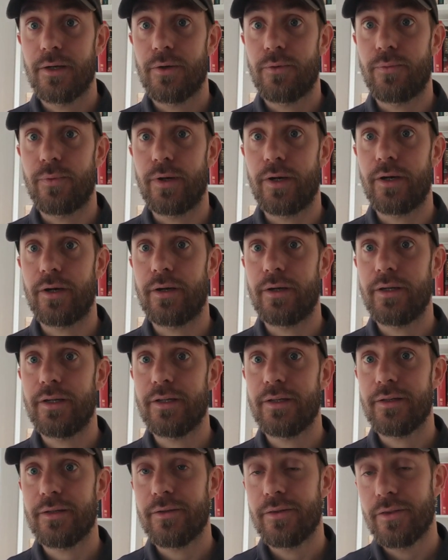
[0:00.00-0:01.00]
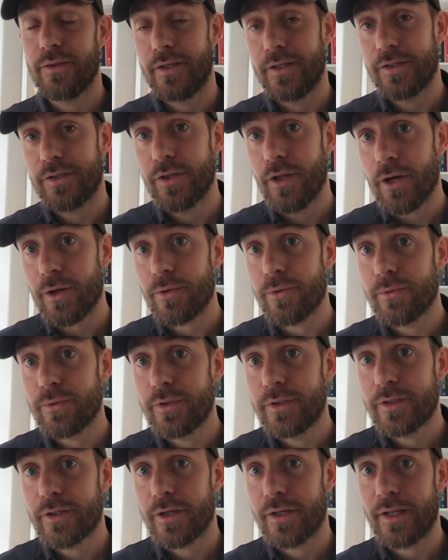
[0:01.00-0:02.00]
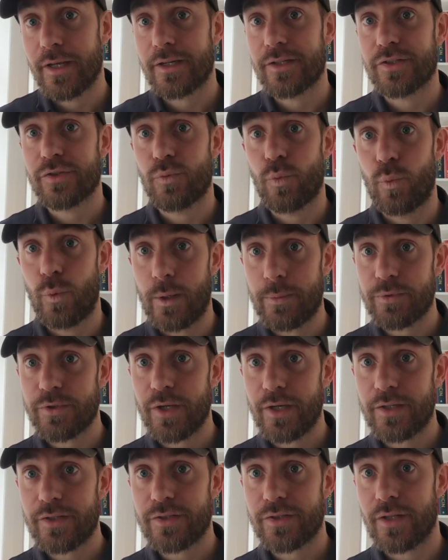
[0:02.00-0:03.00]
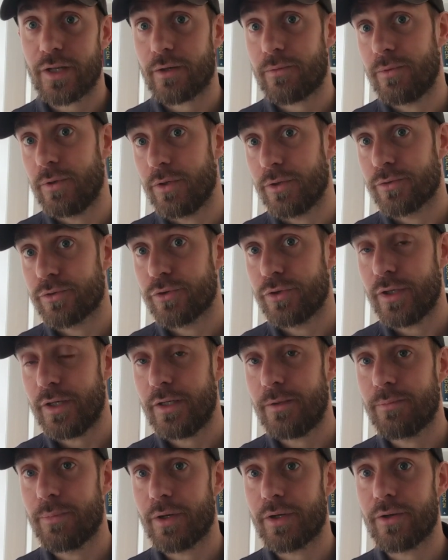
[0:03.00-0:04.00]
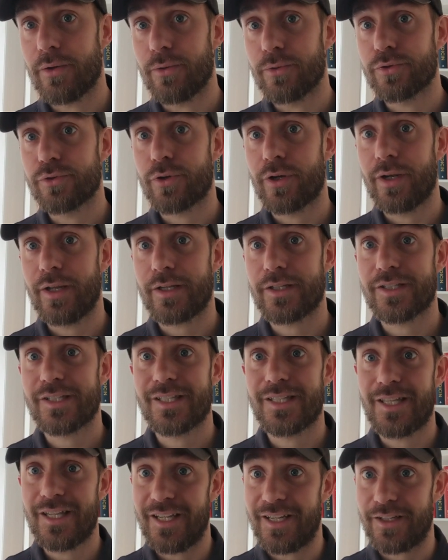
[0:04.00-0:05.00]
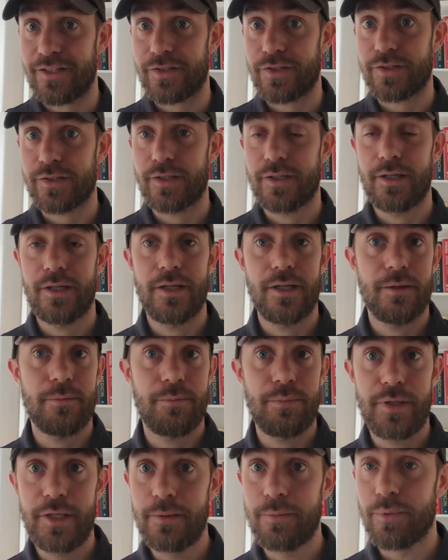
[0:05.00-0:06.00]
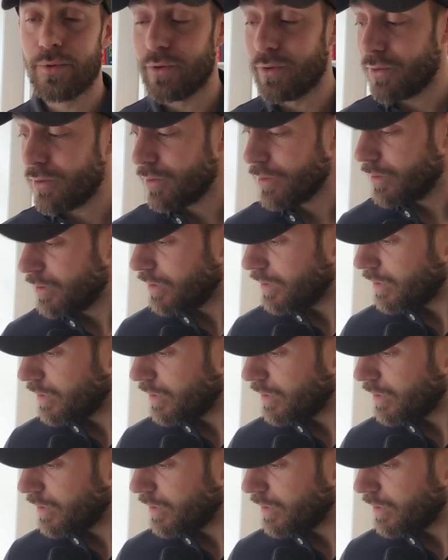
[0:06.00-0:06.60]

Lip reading: where it not only connects websites like we know today, but it also connects things, people,